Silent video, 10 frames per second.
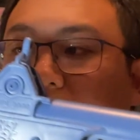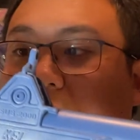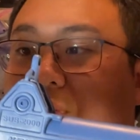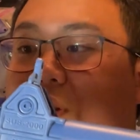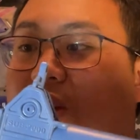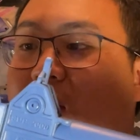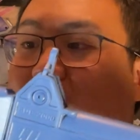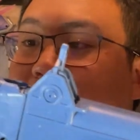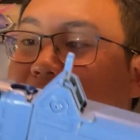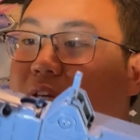They're all the
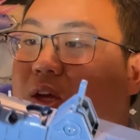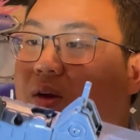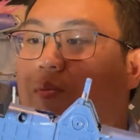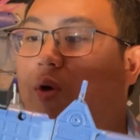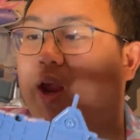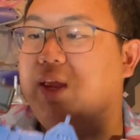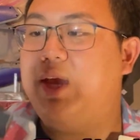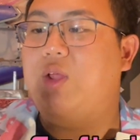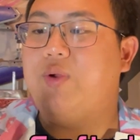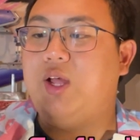nice bright
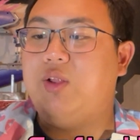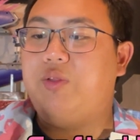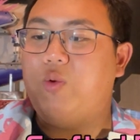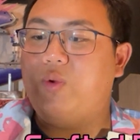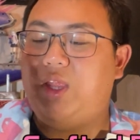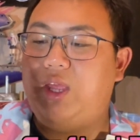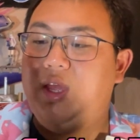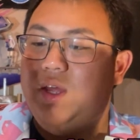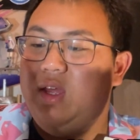yellow color that really